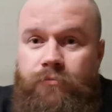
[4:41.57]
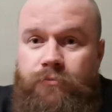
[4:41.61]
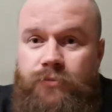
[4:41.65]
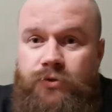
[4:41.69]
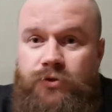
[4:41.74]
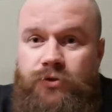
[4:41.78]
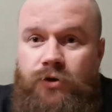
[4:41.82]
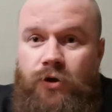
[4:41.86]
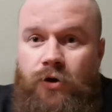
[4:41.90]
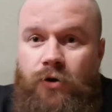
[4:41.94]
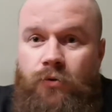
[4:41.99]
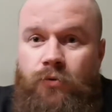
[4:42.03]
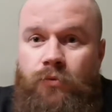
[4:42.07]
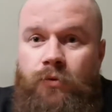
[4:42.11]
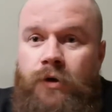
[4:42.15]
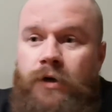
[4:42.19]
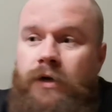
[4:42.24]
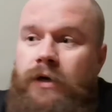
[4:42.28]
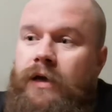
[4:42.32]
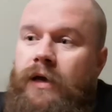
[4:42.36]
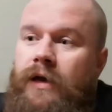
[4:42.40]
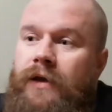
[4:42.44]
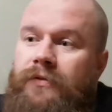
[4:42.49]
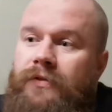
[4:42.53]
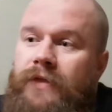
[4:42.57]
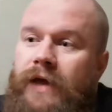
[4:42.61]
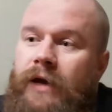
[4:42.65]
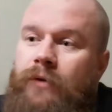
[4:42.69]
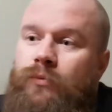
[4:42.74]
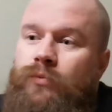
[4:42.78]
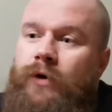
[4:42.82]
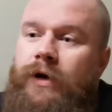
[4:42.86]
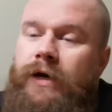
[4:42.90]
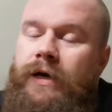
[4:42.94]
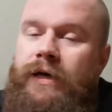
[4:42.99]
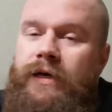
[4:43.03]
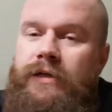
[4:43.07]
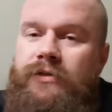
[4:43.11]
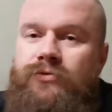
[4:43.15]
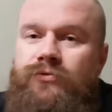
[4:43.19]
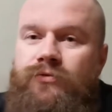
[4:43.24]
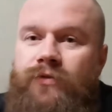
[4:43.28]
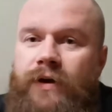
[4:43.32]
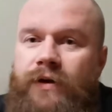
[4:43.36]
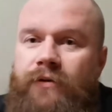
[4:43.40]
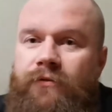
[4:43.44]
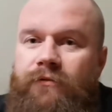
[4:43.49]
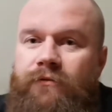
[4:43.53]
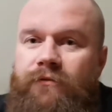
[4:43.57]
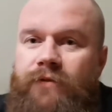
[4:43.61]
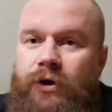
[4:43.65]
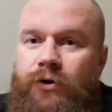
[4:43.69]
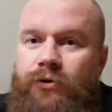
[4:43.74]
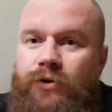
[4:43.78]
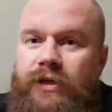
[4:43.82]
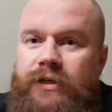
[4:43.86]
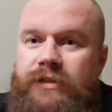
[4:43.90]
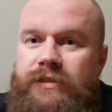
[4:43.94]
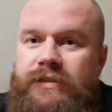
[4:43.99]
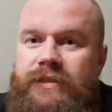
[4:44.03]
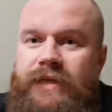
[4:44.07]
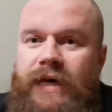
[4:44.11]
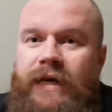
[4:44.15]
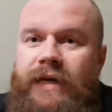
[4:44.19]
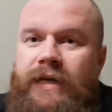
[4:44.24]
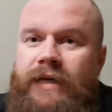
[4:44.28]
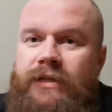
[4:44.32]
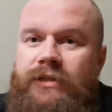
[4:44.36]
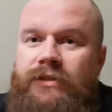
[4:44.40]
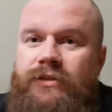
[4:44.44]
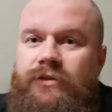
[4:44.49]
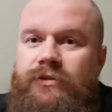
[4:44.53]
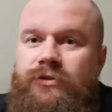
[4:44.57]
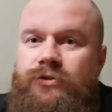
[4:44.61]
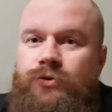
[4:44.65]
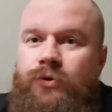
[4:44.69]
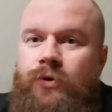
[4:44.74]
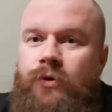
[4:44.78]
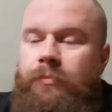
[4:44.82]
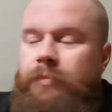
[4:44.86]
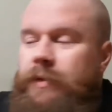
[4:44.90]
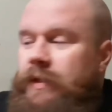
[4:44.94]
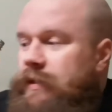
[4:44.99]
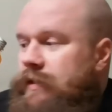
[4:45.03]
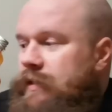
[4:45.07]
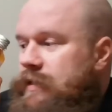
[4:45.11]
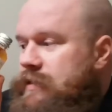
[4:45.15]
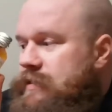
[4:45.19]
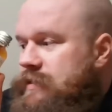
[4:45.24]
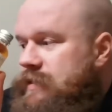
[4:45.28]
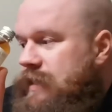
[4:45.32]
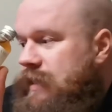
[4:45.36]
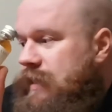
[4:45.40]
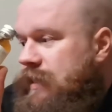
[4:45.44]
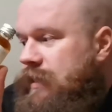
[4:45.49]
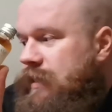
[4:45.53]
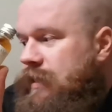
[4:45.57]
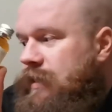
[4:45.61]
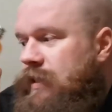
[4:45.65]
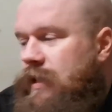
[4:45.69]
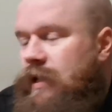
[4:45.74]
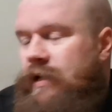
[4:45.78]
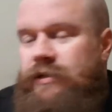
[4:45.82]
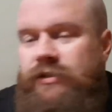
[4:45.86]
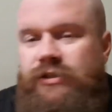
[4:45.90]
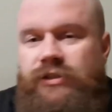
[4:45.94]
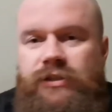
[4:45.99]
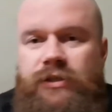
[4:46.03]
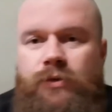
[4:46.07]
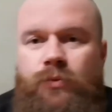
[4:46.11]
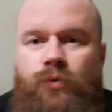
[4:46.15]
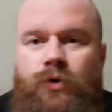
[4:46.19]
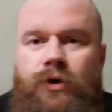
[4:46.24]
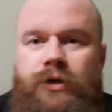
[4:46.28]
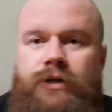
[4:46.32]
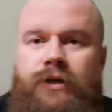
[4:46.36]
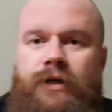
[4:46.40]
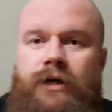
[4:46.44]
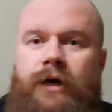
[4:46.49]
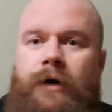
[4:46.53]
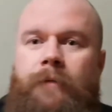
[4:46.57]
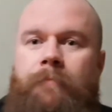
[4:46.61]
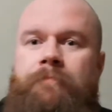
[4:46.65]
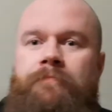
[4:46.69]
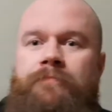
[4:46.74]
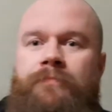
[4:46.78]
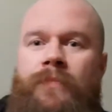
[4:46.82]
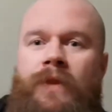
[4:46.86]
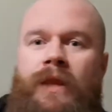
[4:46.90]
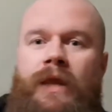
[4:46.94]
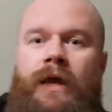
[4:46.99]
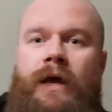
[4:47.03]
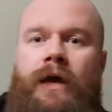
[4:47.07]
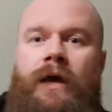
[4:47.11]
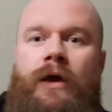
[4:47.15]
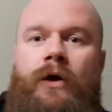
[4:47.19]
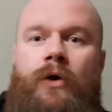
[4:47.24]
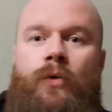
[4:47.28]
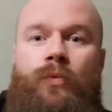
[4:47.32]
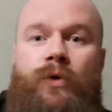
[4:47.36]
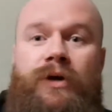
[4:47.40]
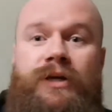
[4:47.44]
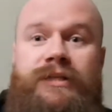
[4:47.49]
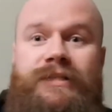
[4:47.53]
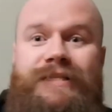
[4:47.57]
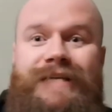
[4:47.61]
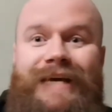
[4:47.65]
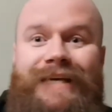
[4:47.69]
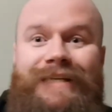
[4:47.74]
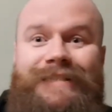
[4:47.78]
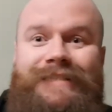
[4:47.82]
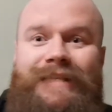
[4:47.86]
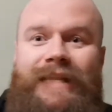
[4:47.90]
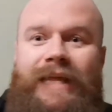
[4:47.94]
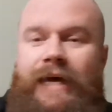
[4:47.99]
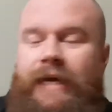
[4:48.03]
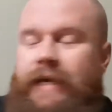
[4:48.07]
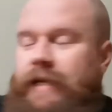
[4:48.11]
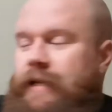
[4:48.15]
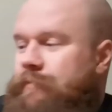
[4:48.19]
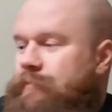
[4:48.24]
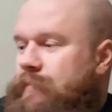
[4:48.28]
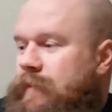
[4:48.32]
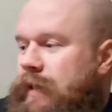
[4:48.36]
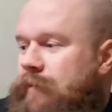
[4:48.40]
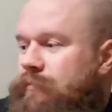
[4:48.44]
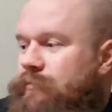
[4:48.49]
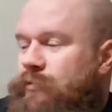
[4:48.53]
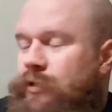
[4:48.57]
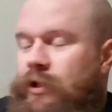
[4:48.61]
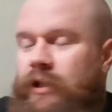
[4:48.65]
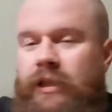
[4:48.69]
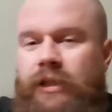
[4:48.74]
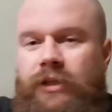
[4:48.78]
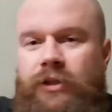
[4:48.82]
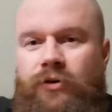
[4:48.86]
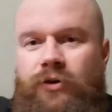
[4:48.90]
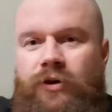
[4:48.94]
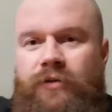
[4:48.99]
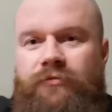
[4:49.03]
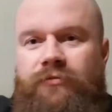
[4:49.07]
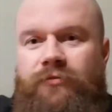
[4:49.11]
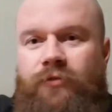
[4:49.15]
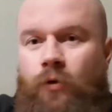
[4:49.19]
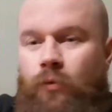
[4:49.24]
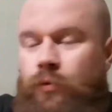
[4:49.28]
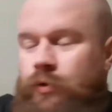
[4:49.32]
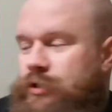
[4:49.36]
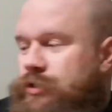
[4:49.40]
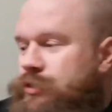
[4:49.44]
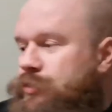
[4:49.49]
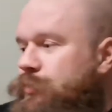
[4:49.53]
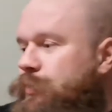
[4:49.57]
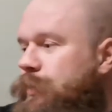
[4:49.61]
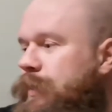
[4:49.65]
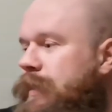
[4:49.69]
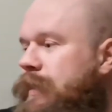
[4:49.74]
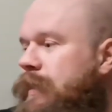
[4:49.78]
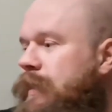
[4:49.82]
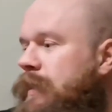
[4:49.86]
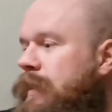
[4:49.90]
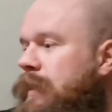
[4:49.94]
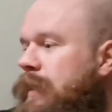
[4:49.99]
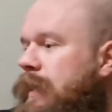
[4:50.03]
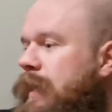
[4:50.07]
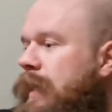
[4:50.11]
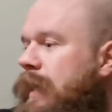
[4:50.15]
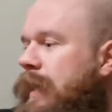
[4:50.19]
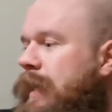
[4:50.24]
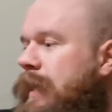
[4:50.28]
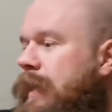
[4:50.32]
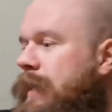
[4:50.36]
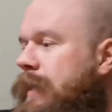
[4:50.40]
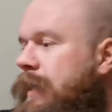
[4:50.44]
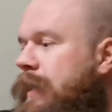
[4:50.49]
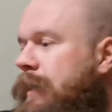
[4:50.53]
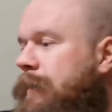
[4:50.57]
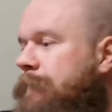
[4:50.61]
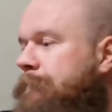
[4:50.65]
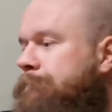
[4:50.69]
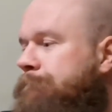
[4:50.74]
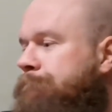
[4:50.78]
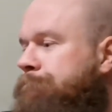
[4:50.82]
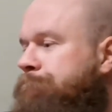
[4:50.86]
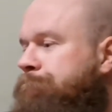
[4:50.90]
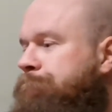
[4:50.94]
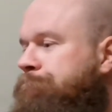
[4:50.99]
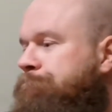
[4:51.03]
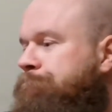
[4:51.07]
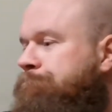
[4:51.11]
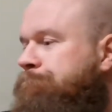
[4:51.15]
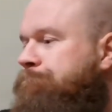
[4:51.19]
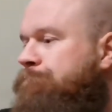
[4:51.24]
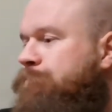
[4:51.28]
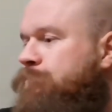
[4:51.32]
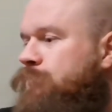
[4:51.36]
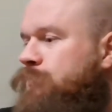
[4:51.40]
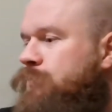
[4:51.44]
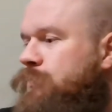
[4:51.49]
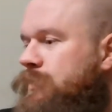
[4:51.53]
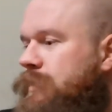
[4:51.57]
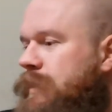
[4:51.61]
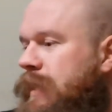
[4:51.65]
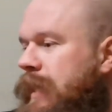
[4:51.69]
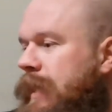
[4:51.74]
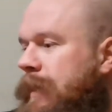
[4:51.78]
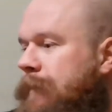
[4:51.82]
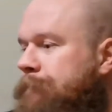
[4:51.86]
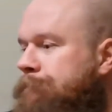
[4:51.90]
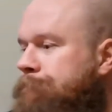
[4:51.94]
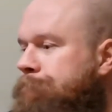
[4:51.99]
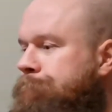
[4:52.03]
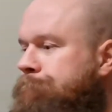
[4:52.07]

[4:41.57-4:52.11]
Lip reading: So in that way, it's very exciting to open this and see what it tastes like. I'm really looking forward to it, and yeah.